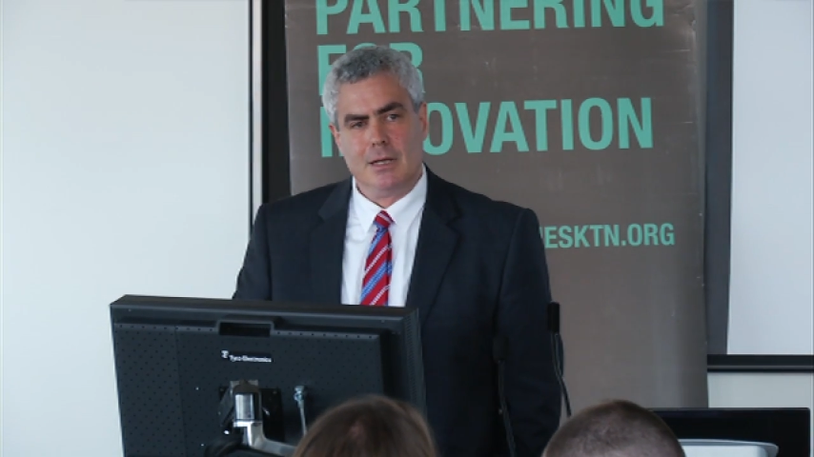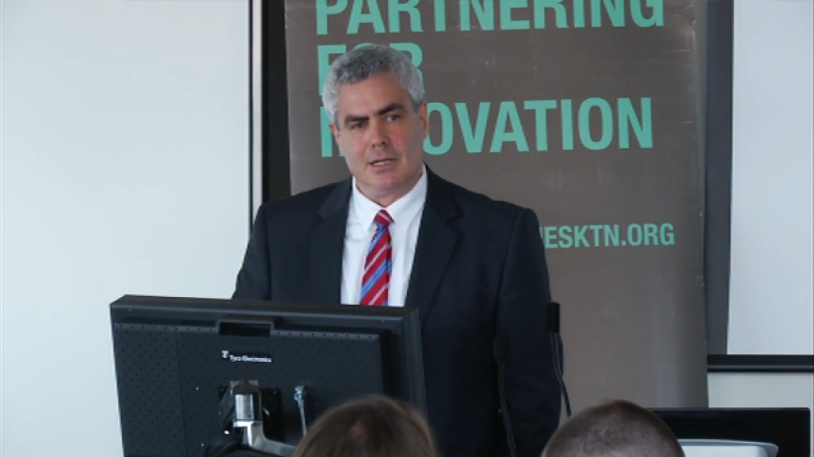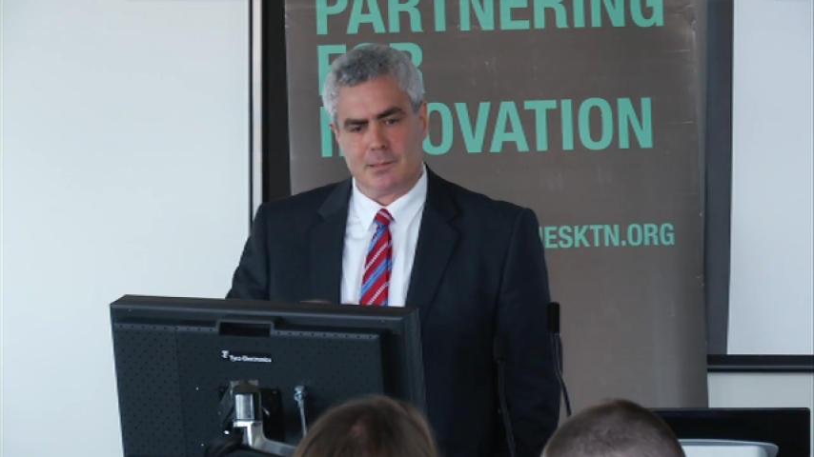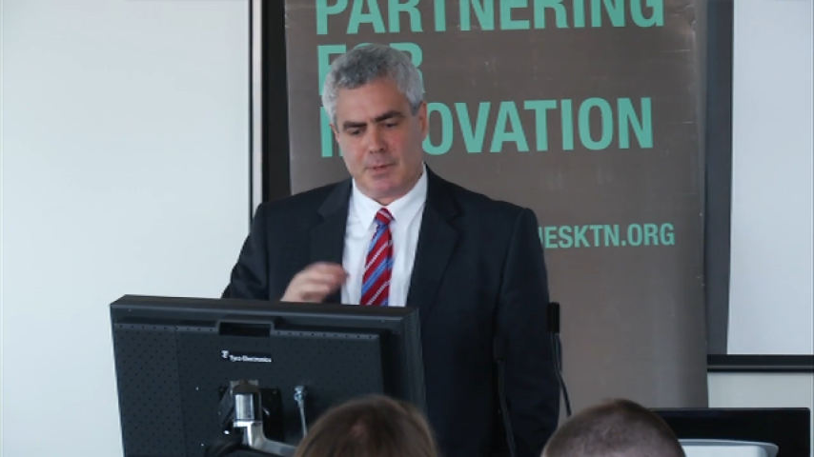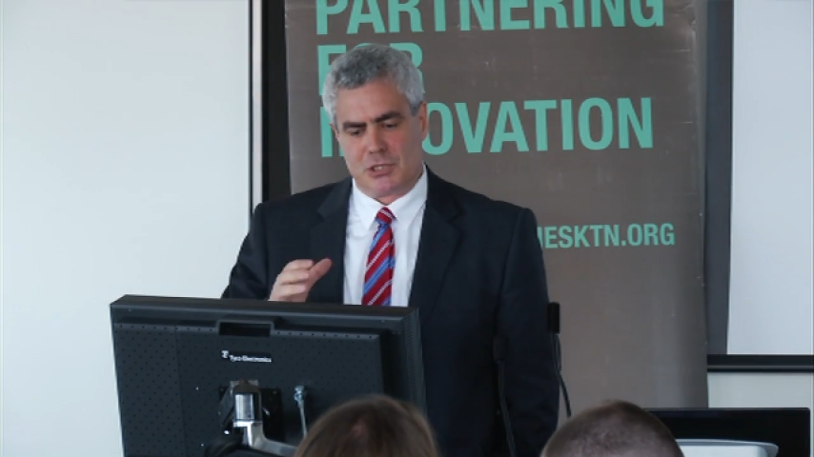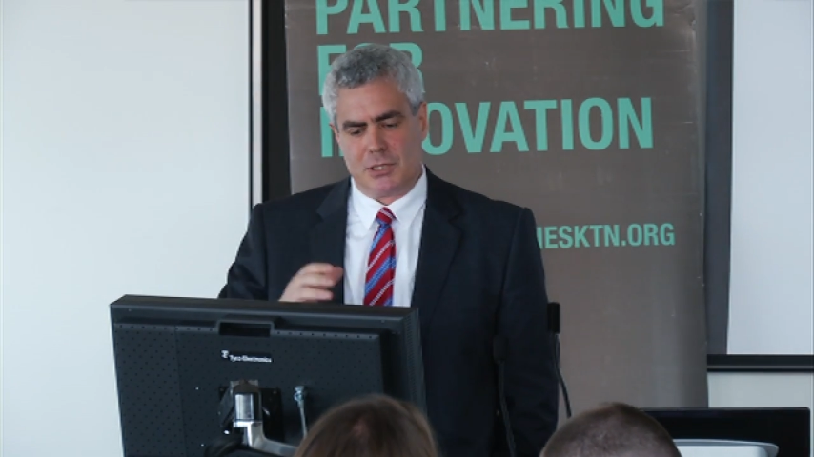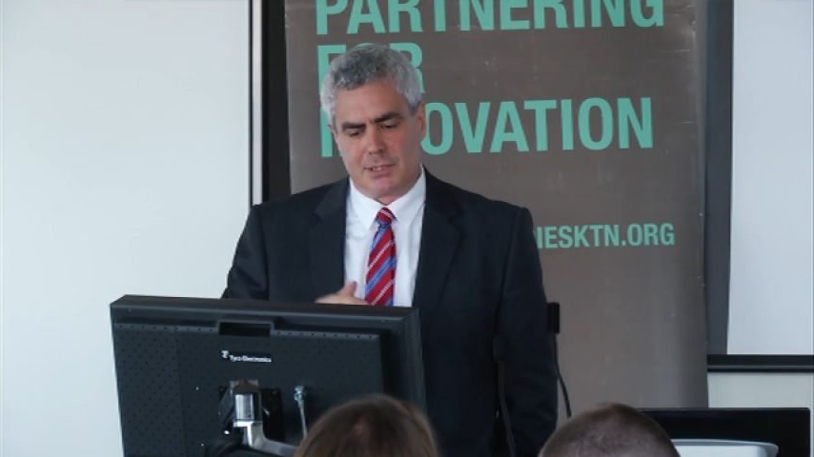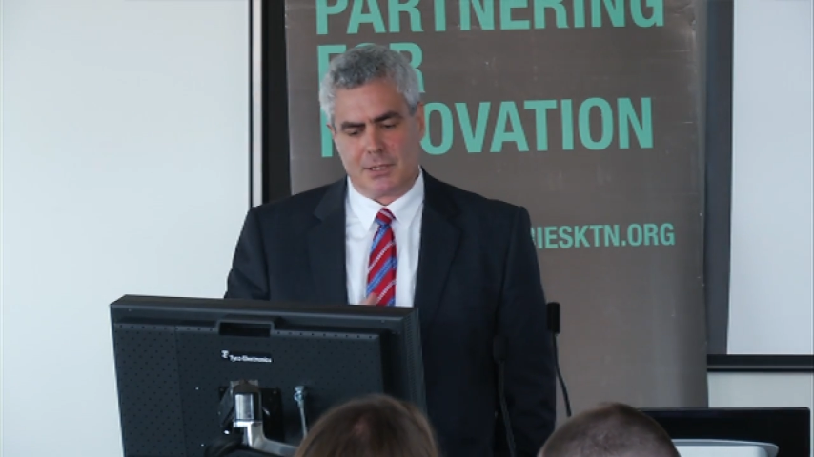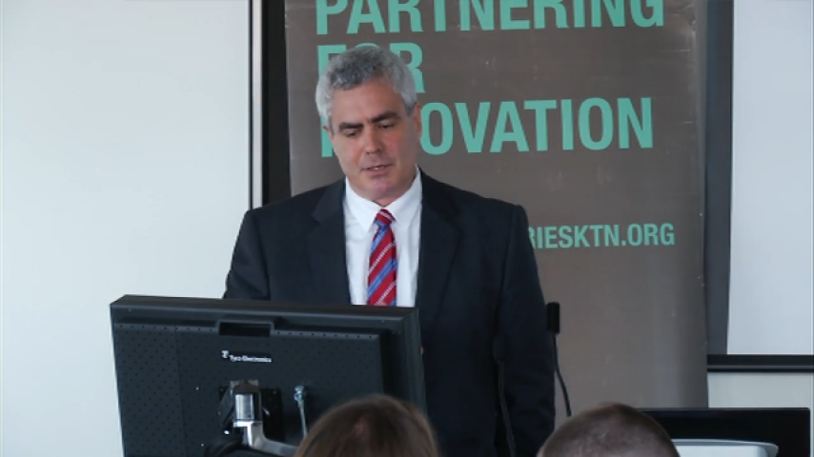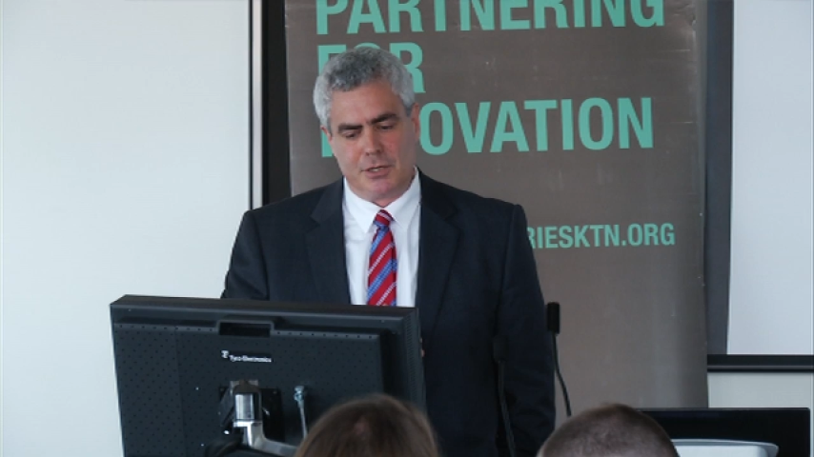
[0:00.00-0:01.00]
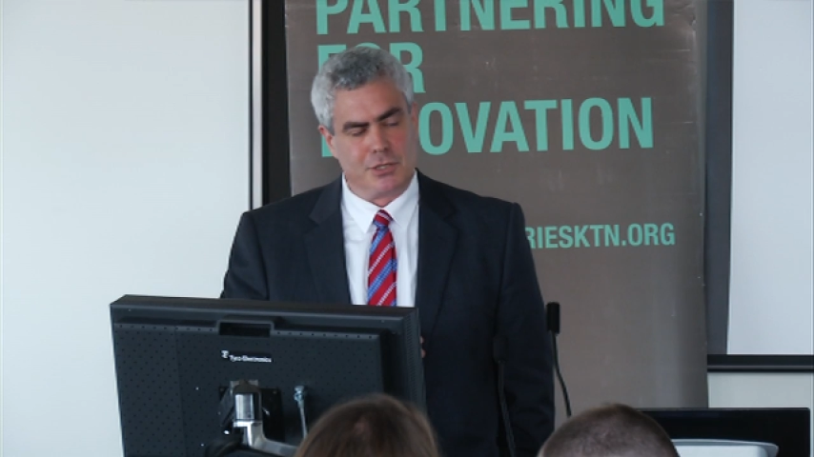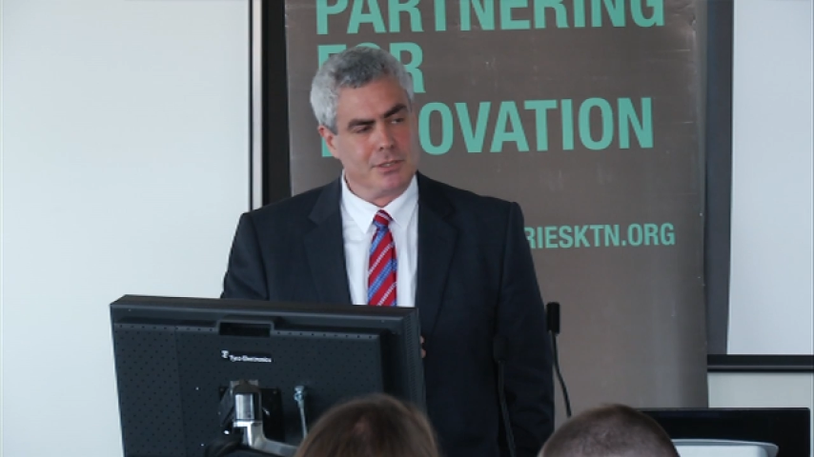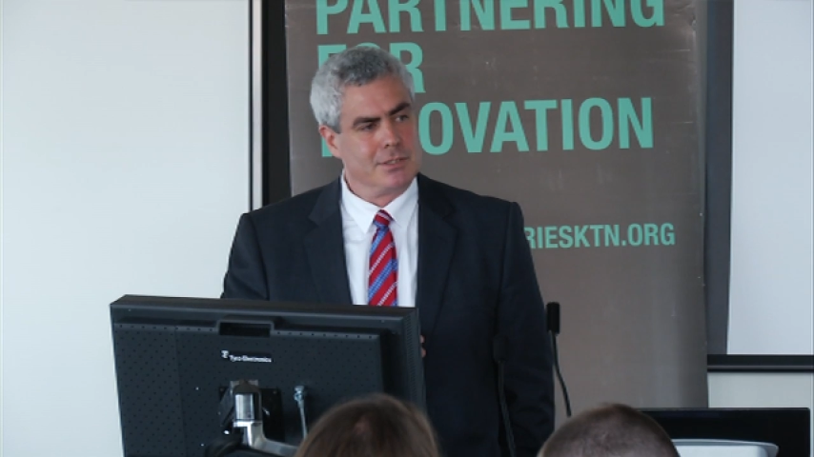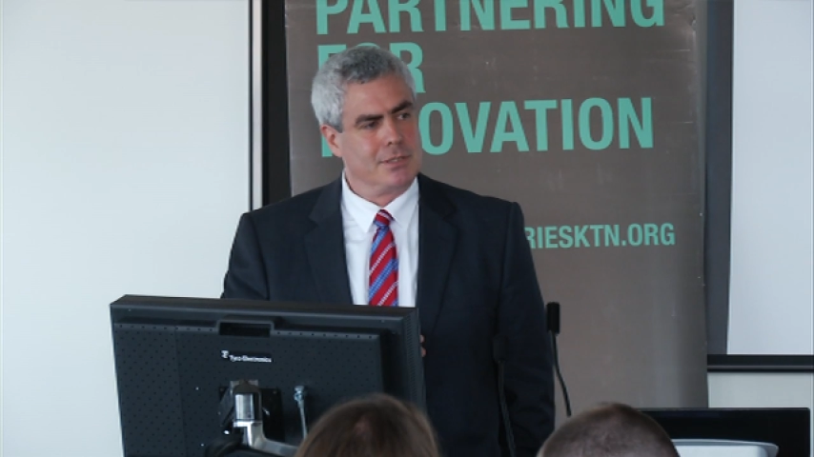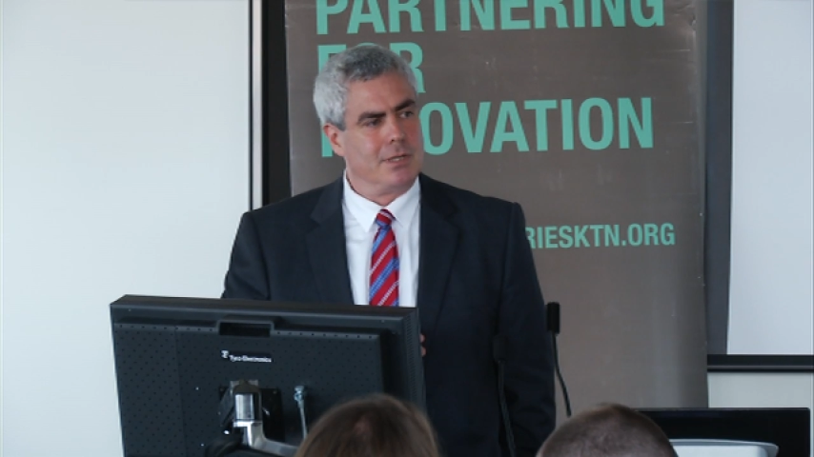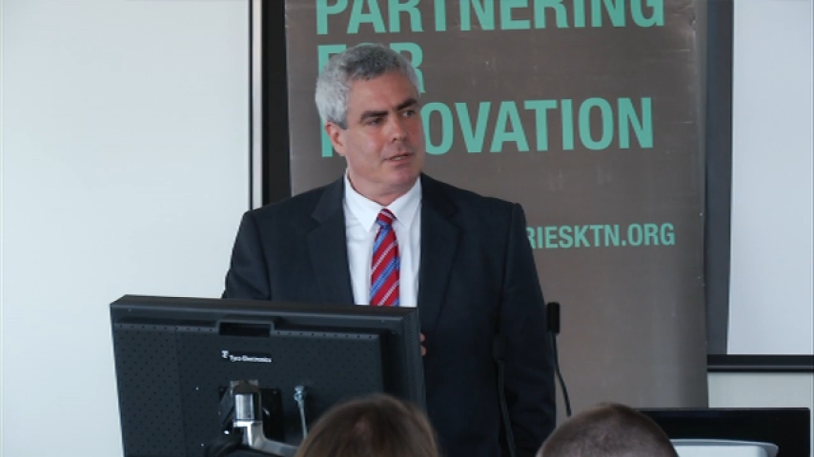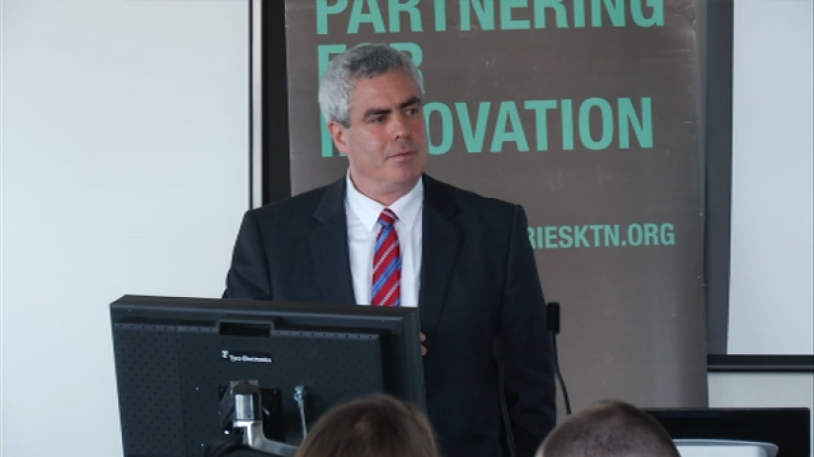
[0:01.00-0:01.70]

and specialist clinicians